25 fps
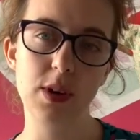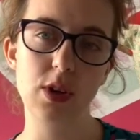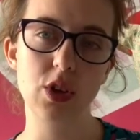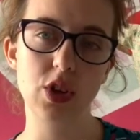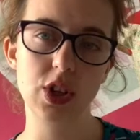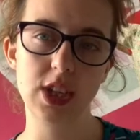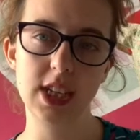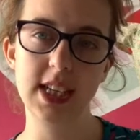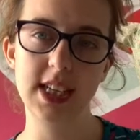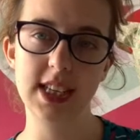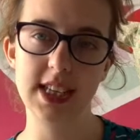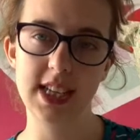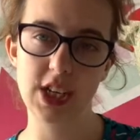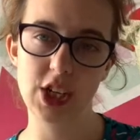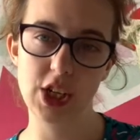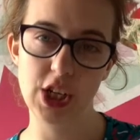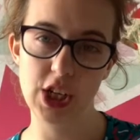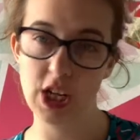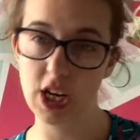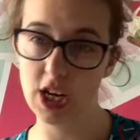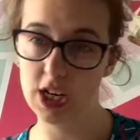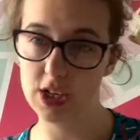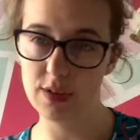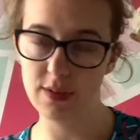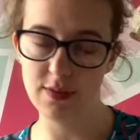She said she'd
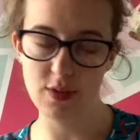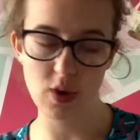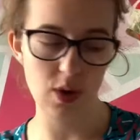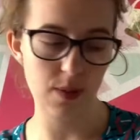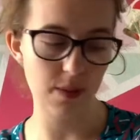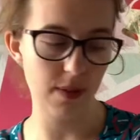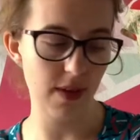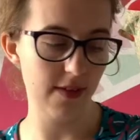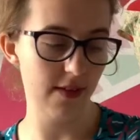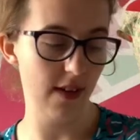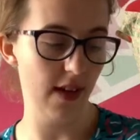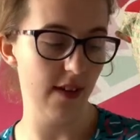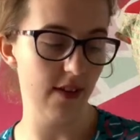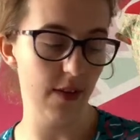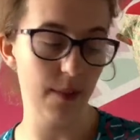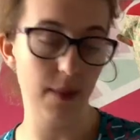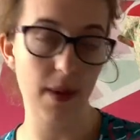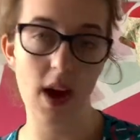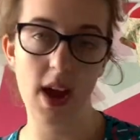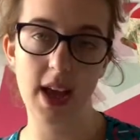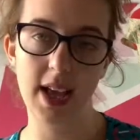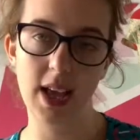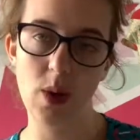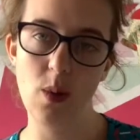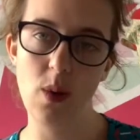like to have gone a bit further, but
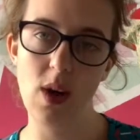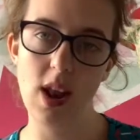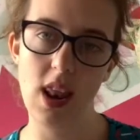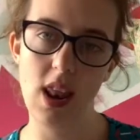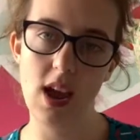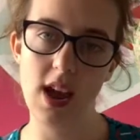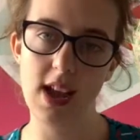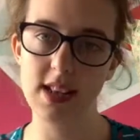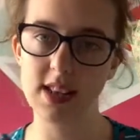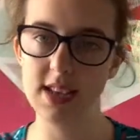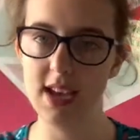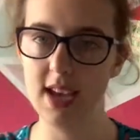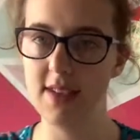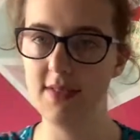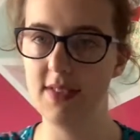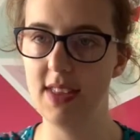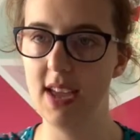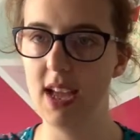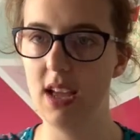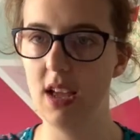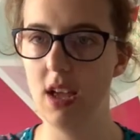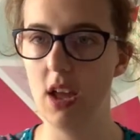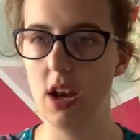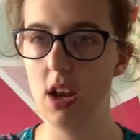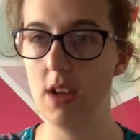I quite like to have that
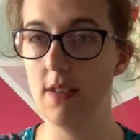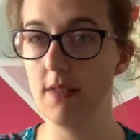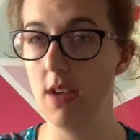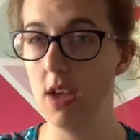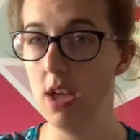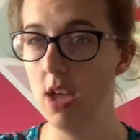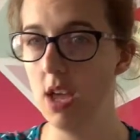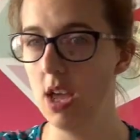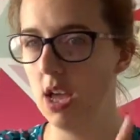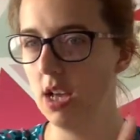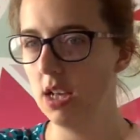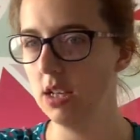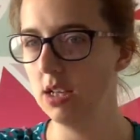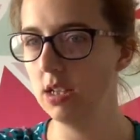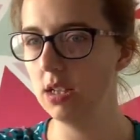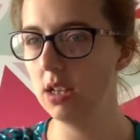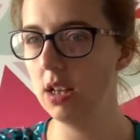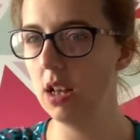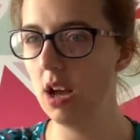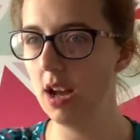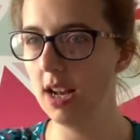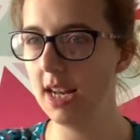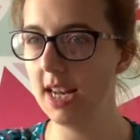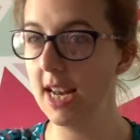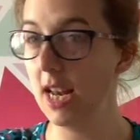kind of
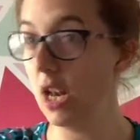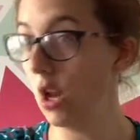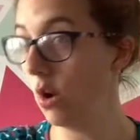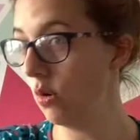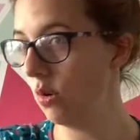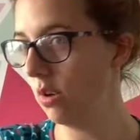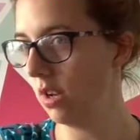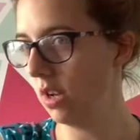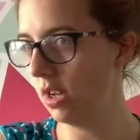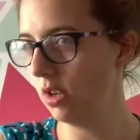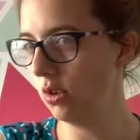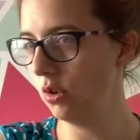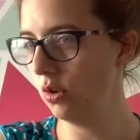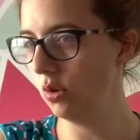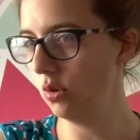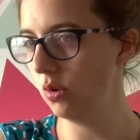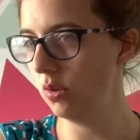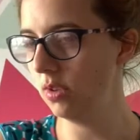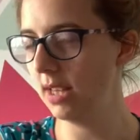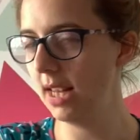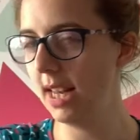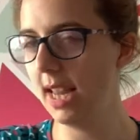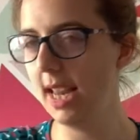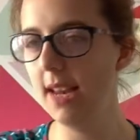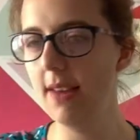slightly longer short
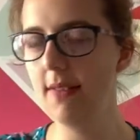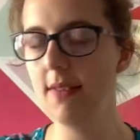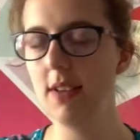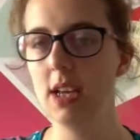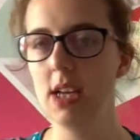sleeve.